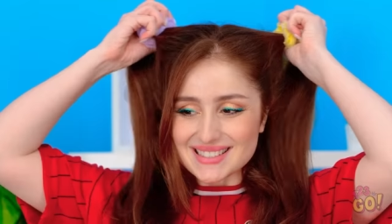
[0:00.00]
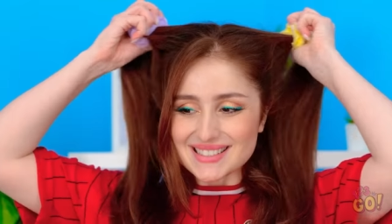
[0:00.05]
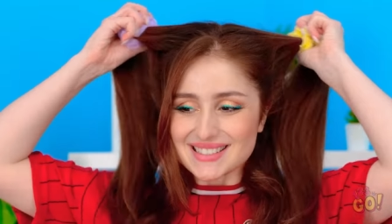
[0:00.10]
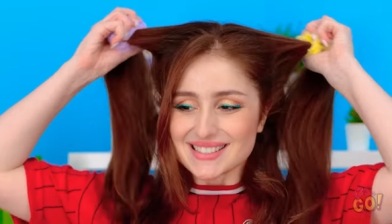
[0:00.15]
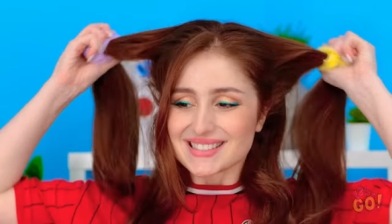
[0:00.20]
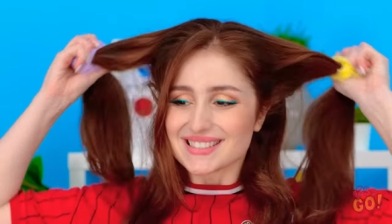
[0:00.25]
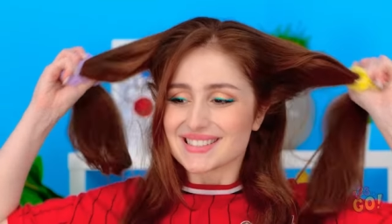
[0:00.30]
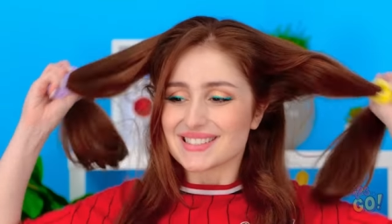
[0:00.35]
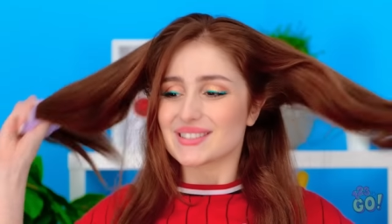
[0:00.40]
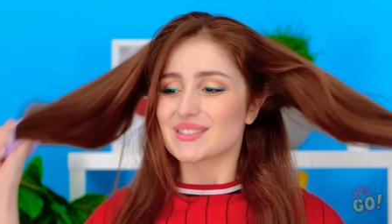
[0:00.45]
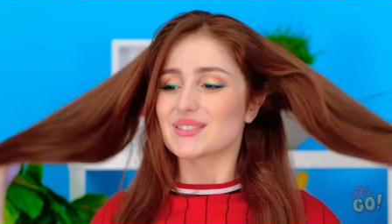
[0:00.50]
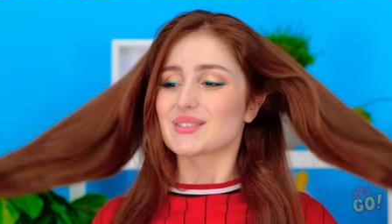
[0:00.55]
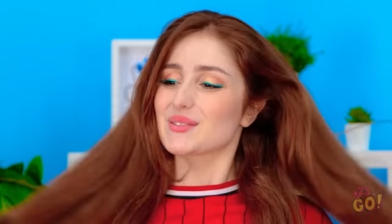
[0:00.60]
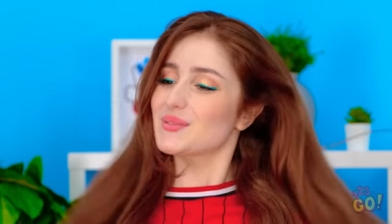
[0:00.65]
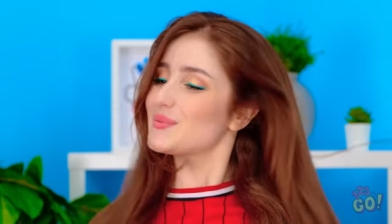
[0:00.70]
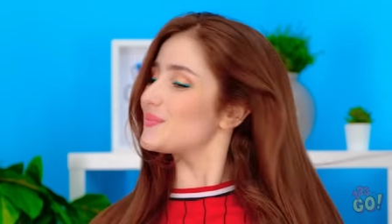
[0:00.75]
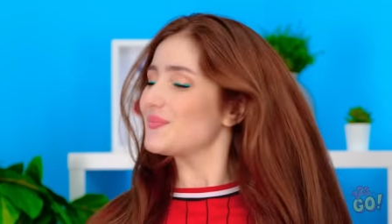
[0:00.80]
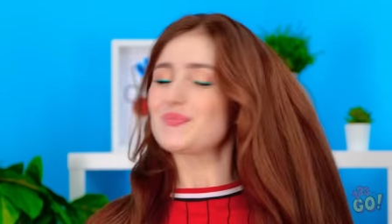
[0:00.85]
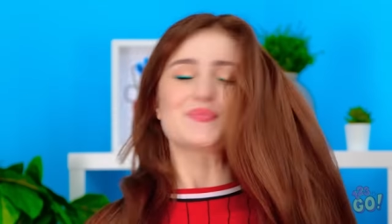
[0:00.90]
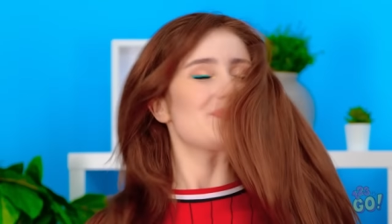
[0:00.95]
I'll take
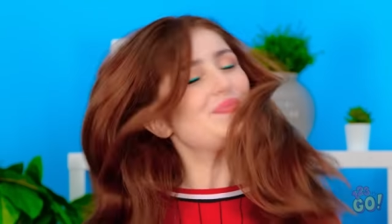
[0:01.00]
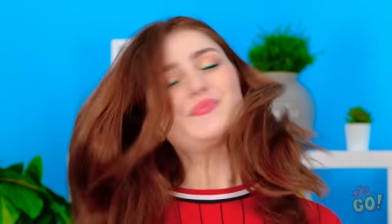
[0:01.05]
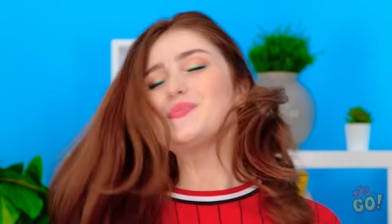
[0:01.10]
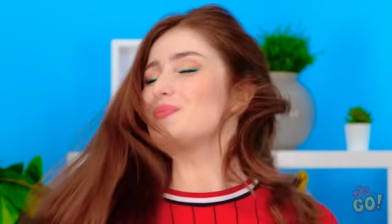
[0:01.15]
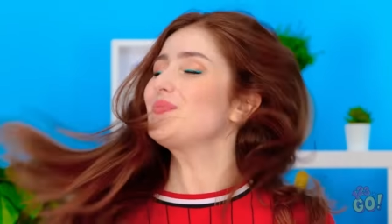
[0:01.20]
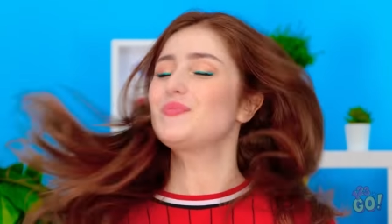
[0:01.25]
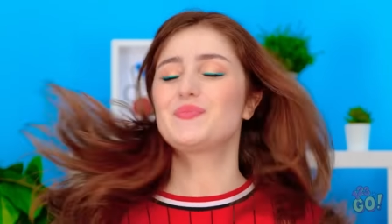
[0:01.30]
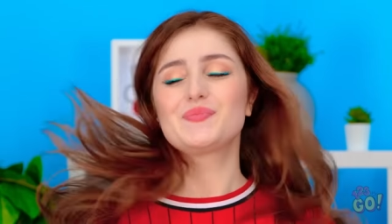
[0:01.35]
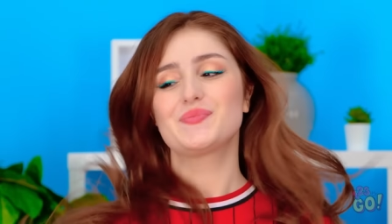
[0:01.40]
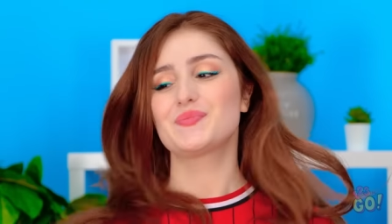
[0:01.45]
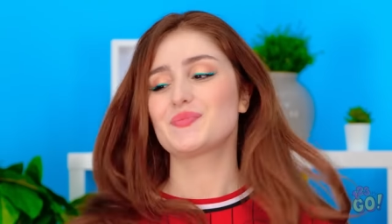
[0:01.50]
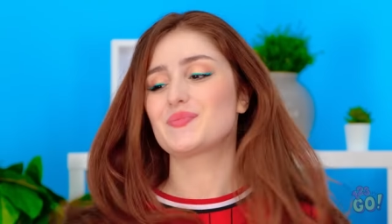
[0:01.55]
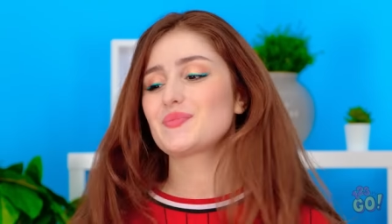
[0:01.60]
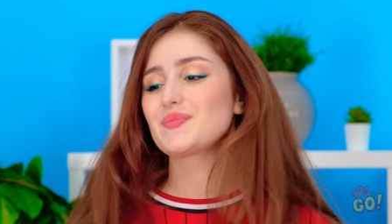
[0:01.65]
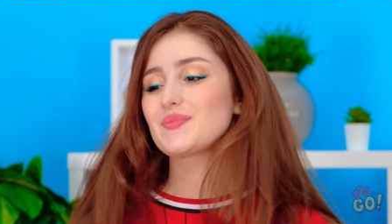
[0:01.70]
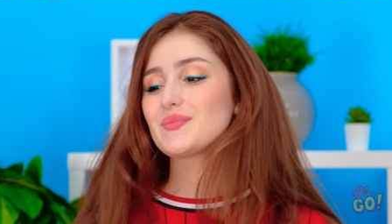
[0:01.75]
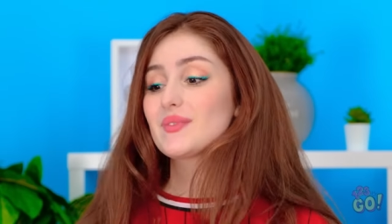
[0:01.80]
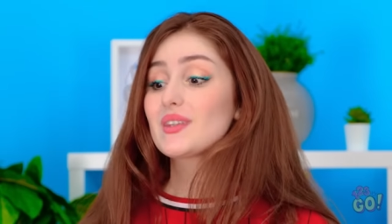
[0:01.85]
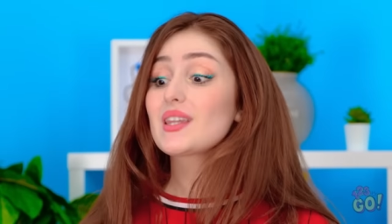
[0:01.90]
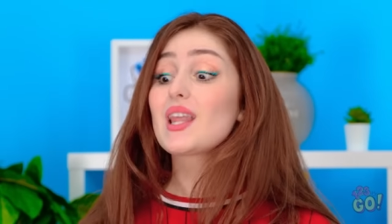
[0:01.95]
these out.
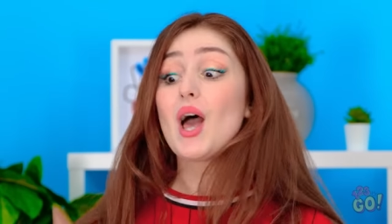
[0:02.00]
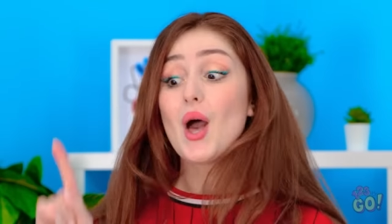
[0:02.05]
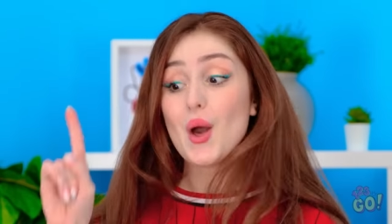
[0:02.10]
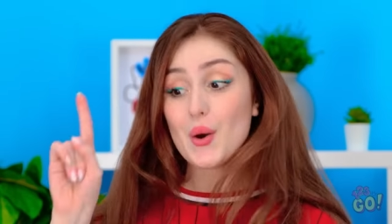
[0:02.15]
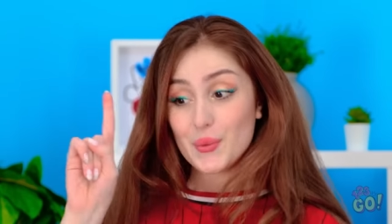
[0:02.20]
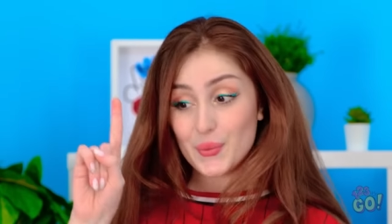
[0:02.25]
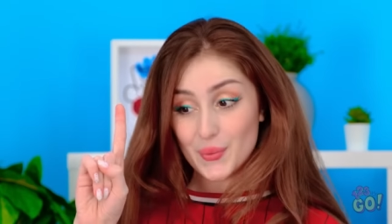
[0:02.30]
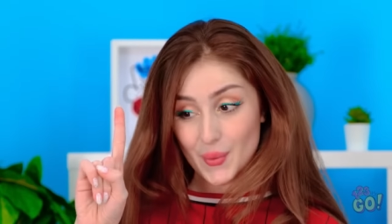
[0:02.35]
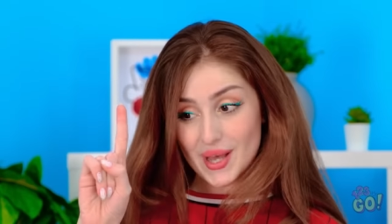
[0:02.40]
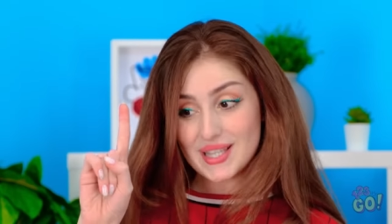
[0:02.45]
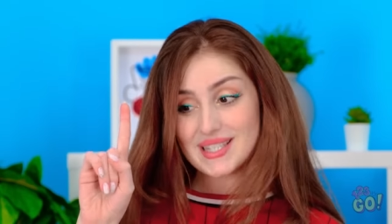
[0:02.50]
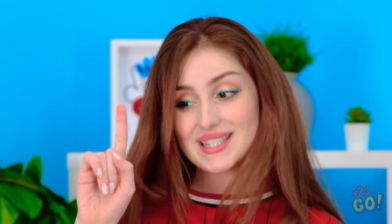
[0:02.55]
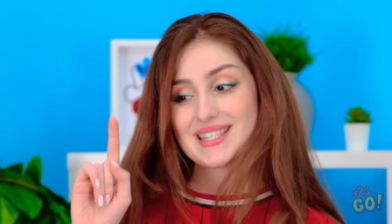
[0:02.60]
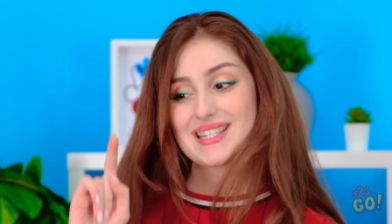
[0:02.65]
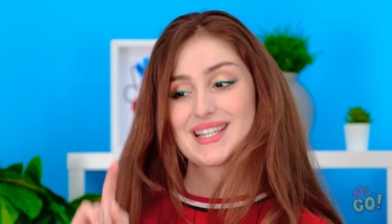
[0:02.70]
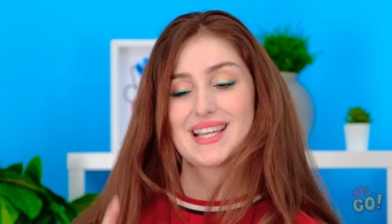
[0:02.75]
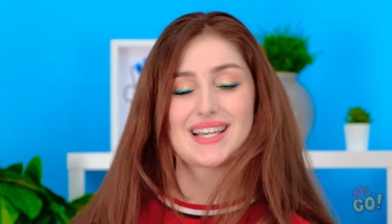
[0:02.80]
Wait 1 second.